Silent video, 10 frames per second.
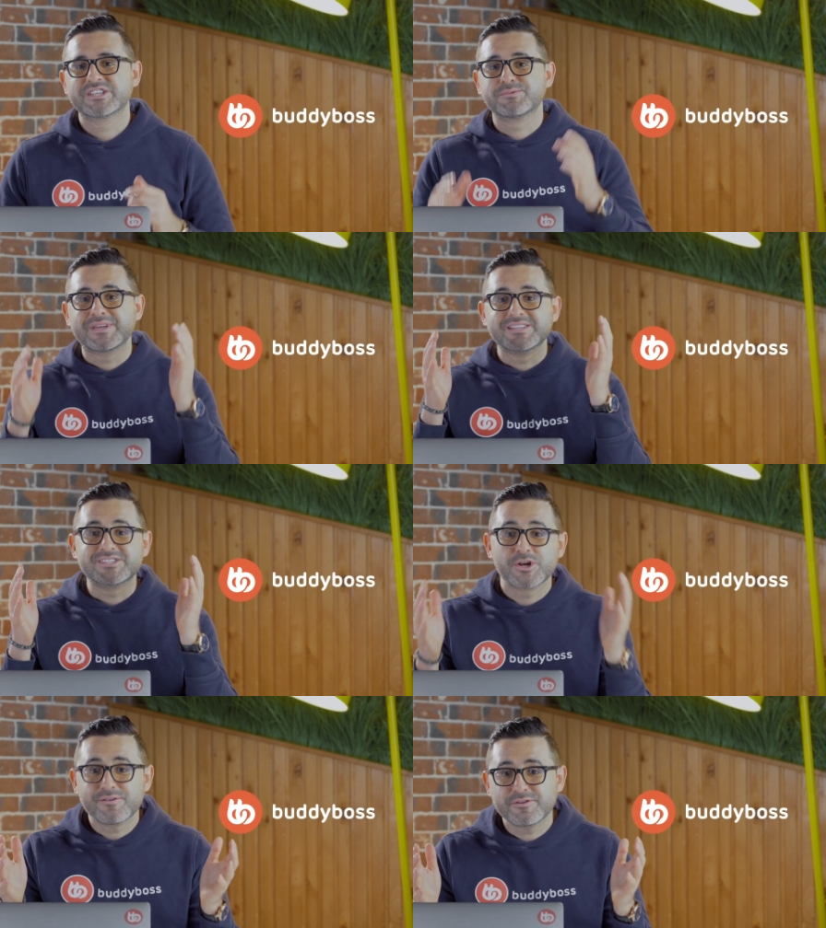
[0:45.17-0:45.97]
so we can
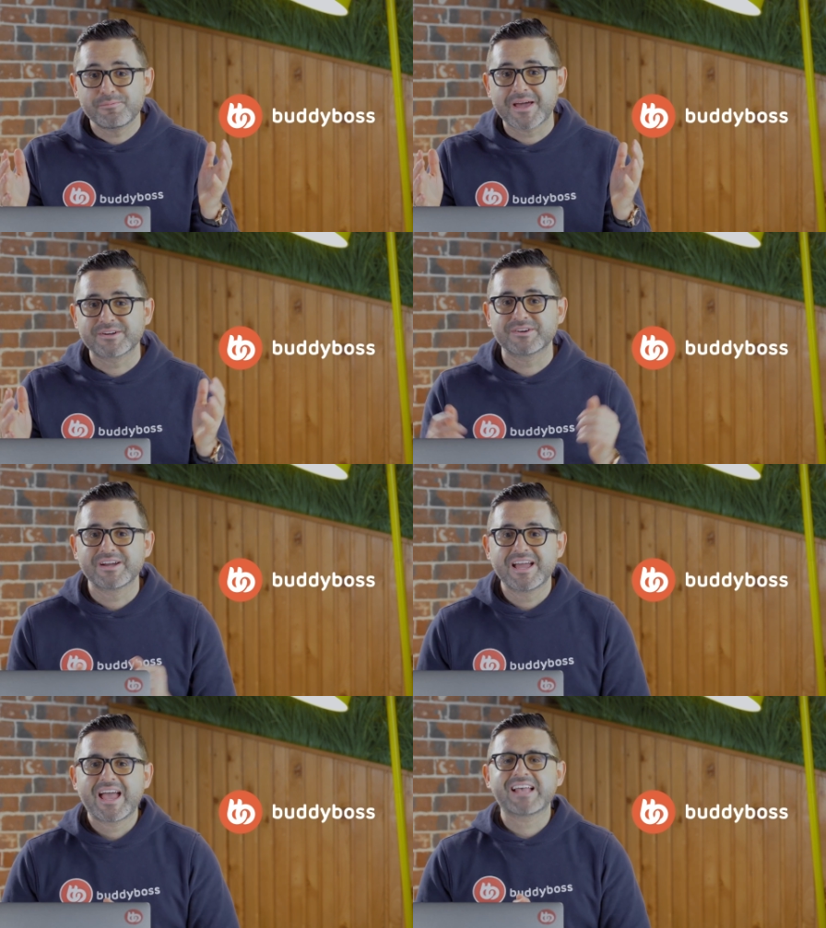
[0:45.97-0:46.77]
serve you
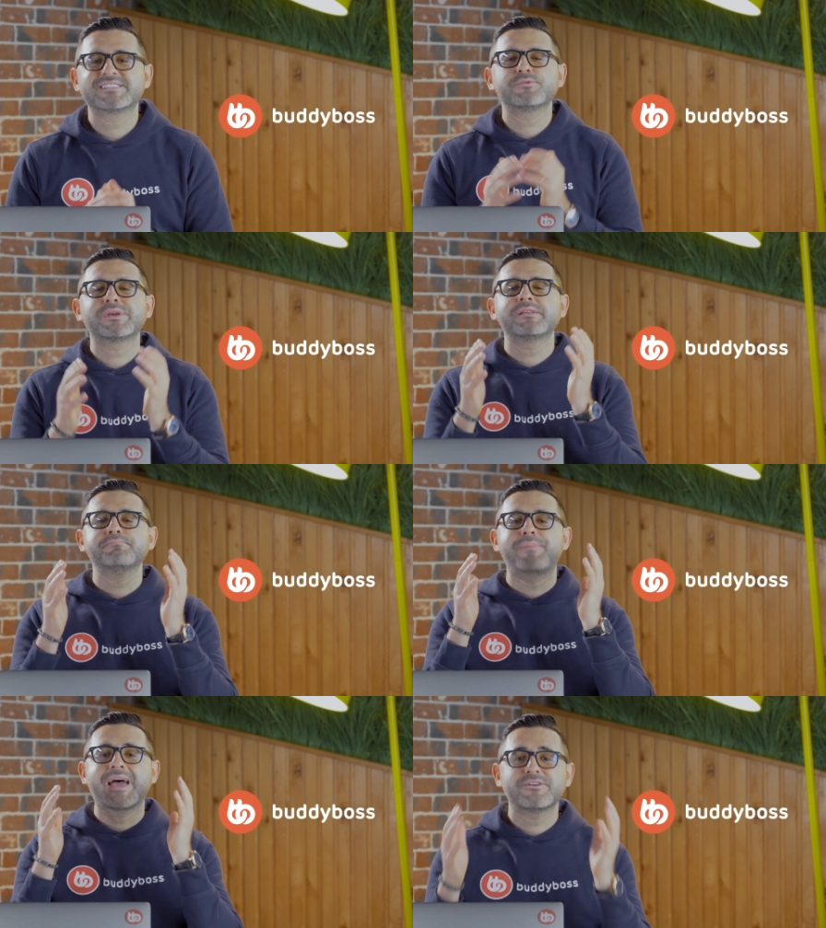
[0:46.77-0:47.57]
better and so we
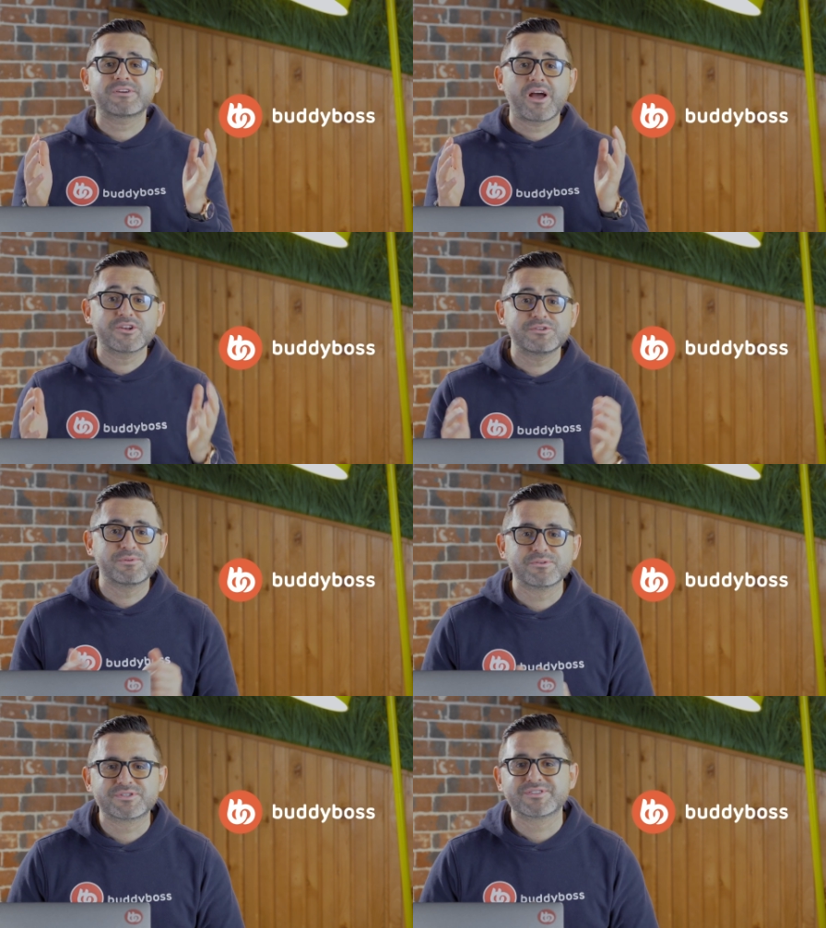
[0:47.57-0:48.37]
can better
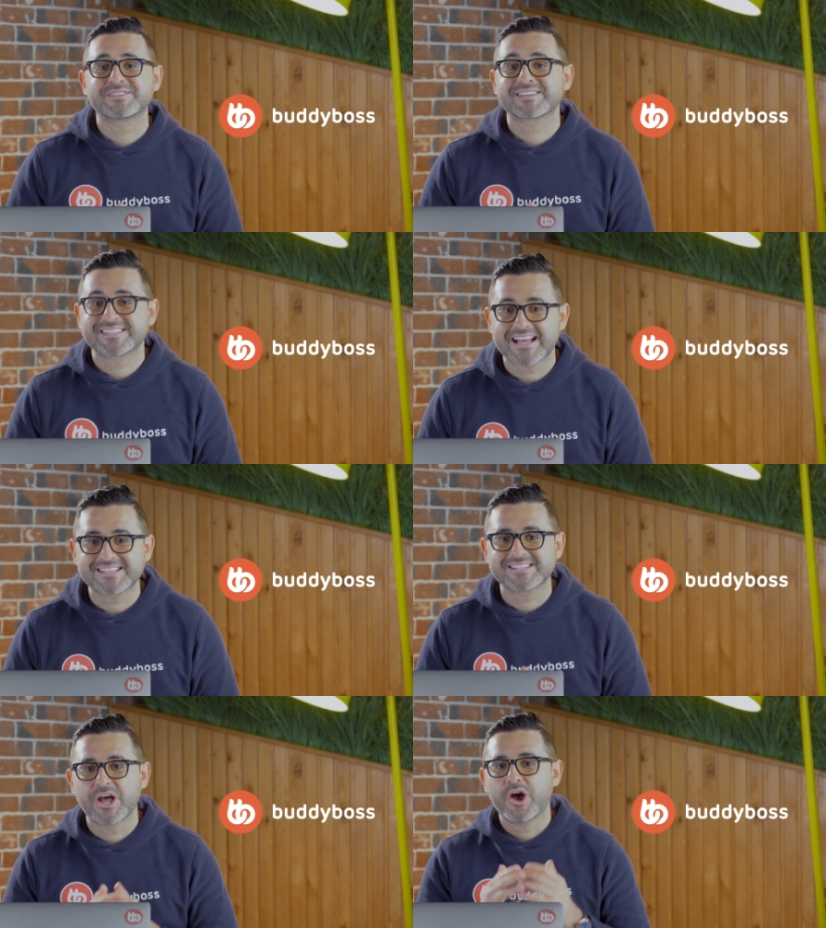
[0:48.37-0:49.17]
contribute to the
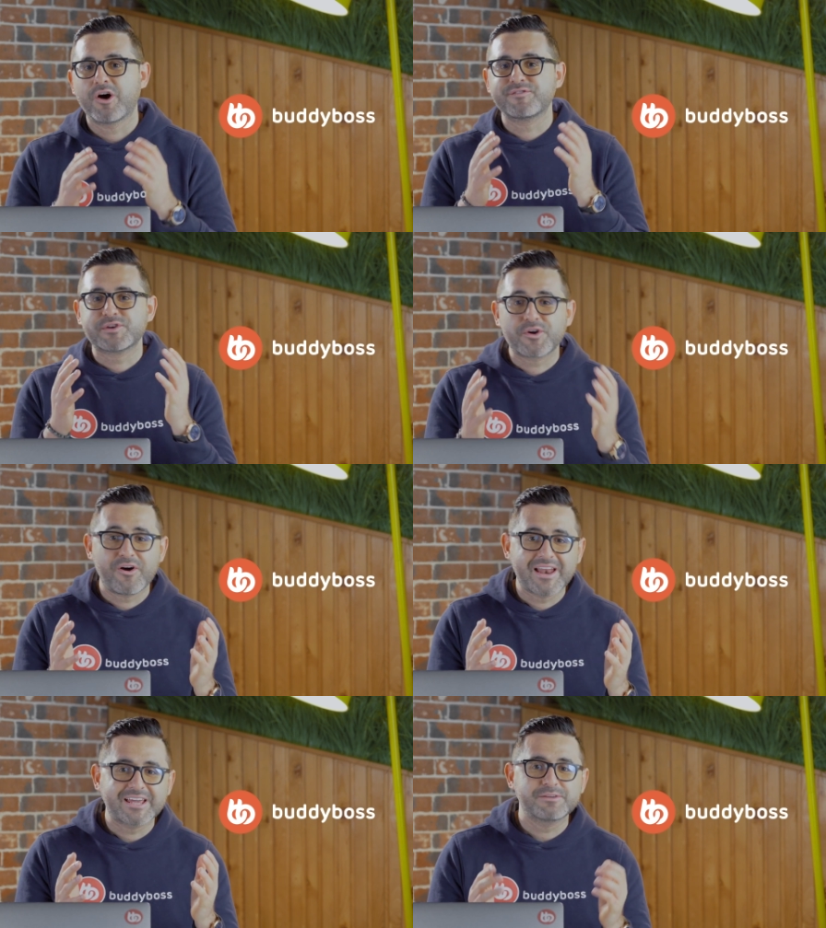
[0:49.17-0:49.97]
success of your
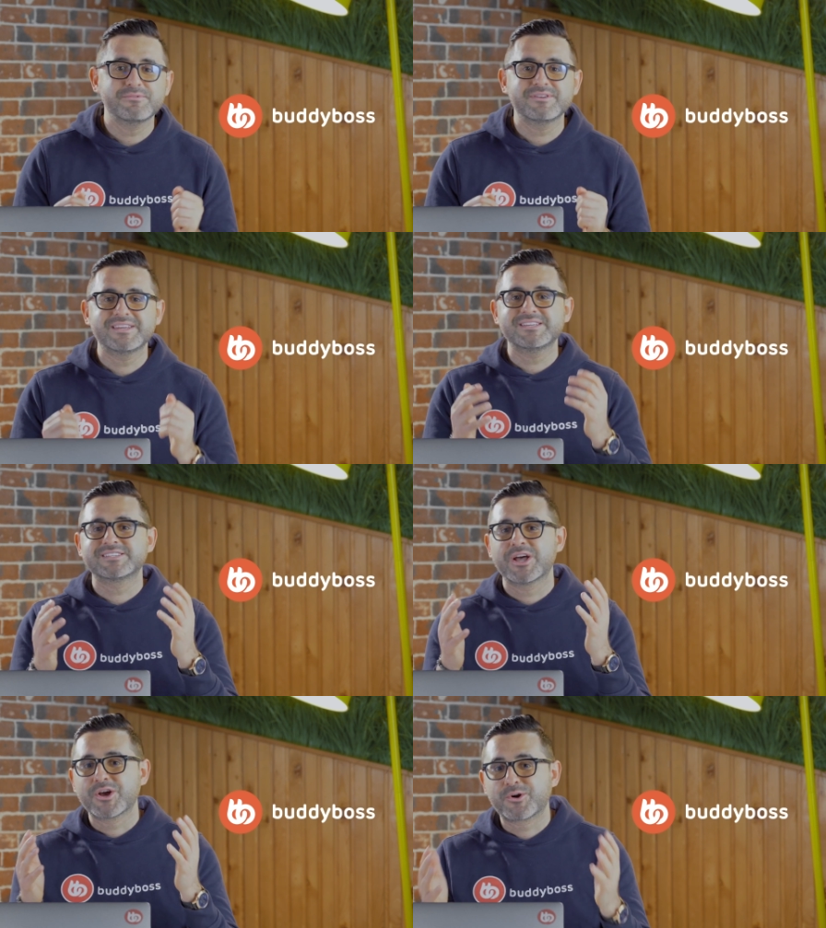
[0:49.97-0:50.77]
online
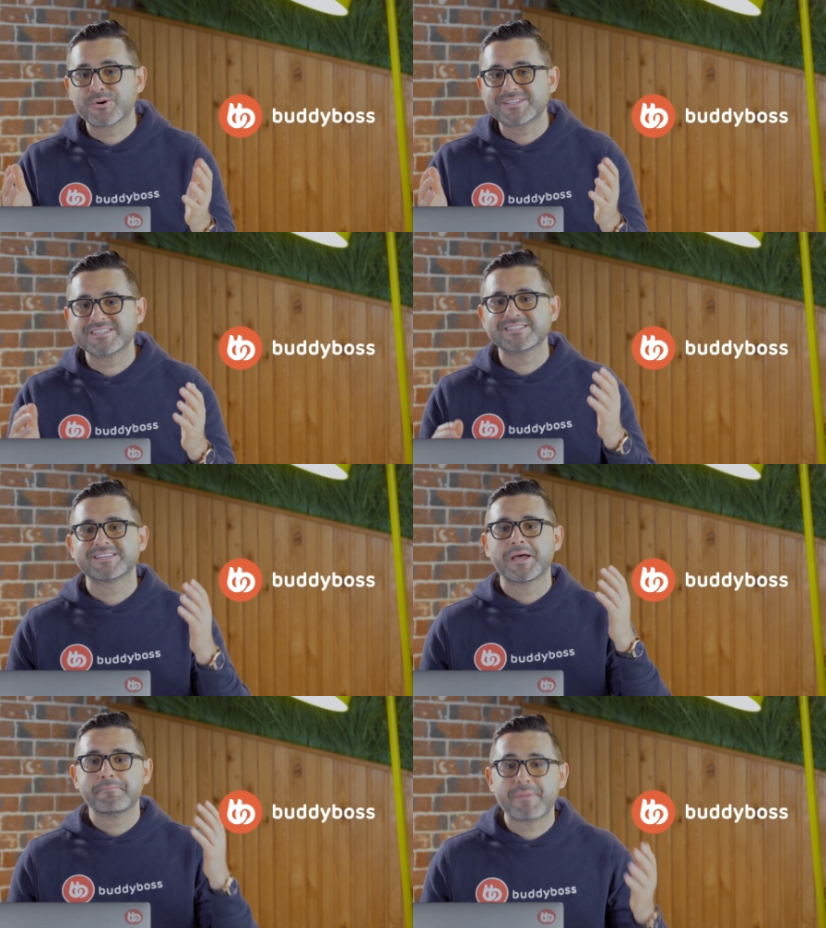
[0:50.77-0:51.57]
communities,
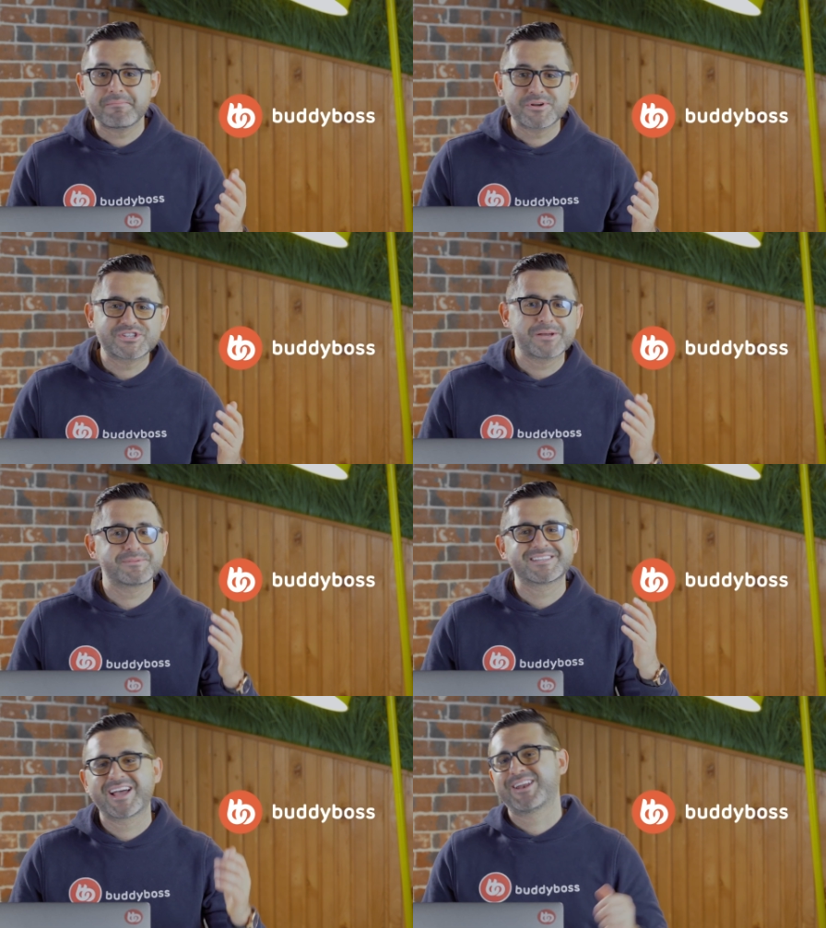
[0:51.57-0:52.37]
courses,
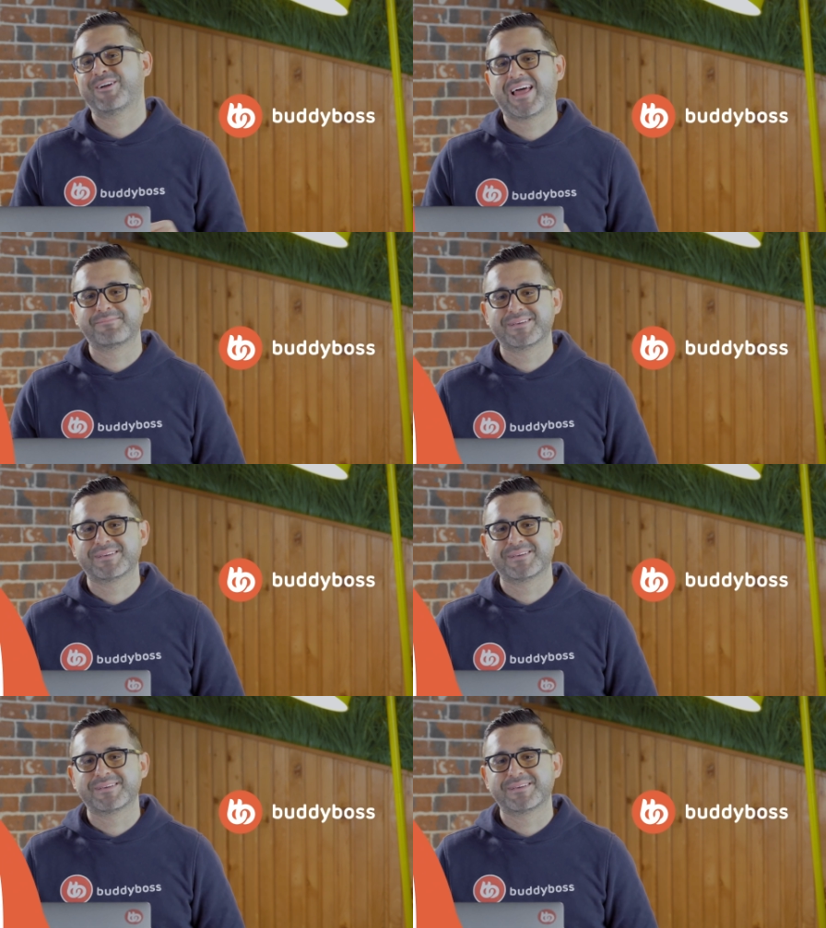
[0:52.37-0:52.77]
memberships, and online